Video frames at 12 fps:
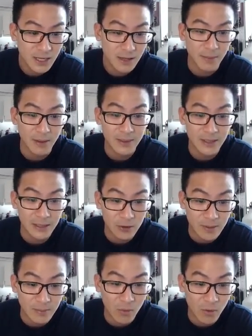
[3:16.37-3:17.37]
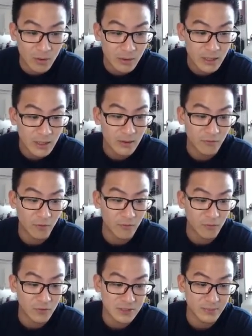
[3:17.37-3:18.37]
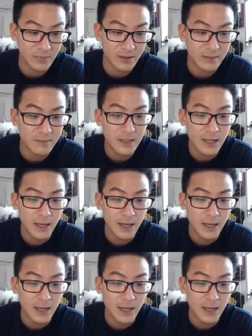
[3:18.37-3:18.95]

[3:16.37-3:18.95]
maybe a little bit more for some of them,